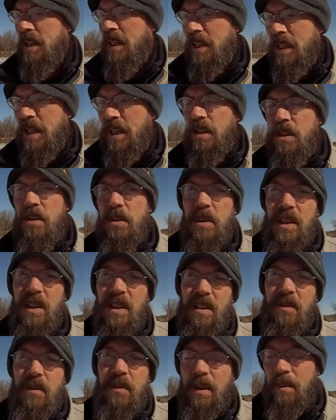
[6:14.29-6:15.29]
I can get to it,
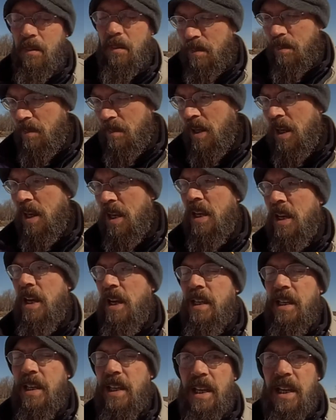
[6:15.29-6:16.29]
if I
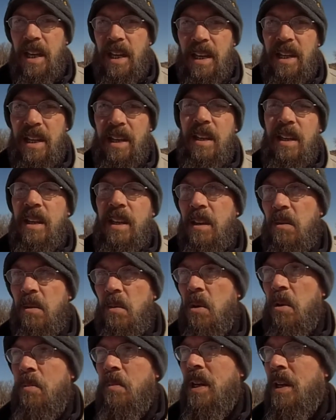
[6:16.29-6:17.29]
can get in it and get
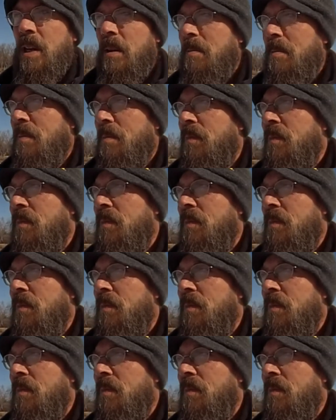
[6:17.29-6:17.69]
warmed up.